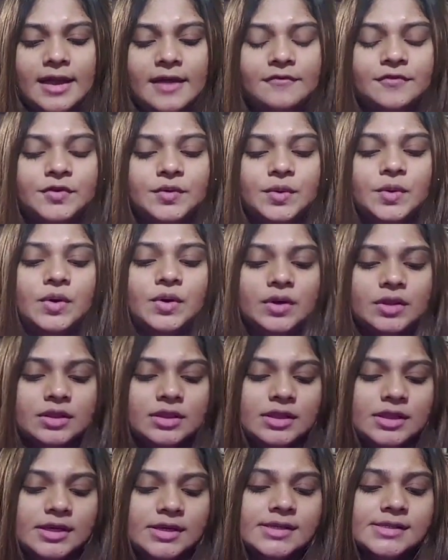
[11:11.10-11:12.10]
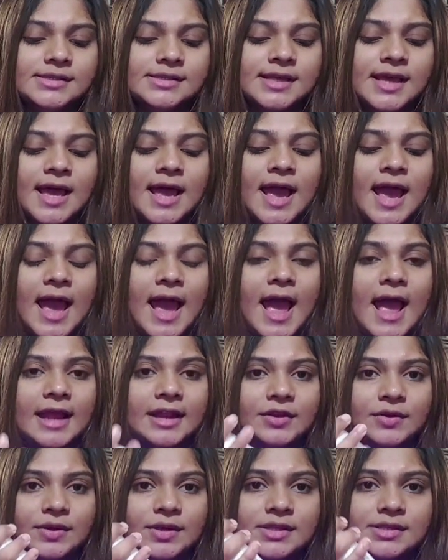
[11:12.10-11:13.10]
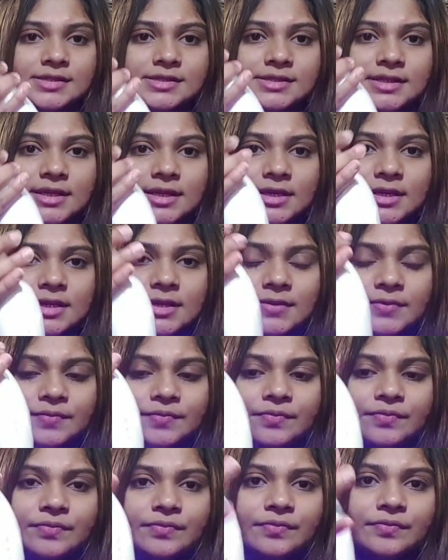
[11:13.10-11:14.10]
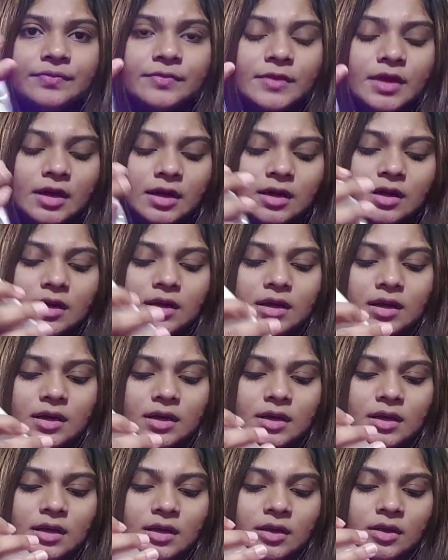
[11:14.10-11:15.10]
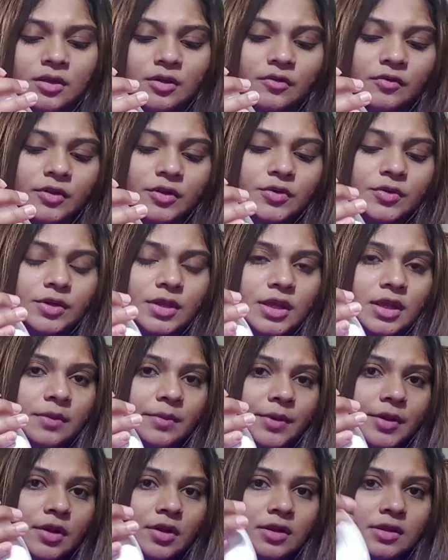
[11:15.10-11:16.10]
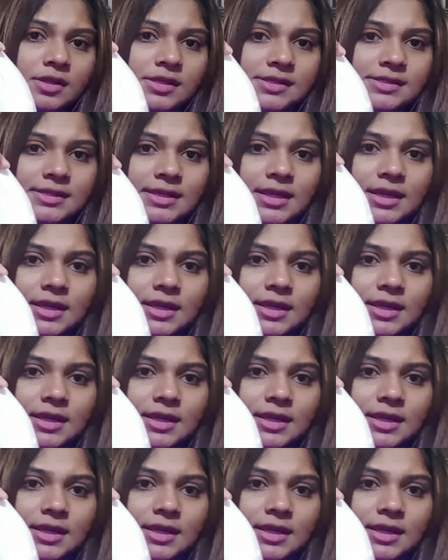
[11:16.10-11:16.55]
I have to on this, and you can see when you keep it on the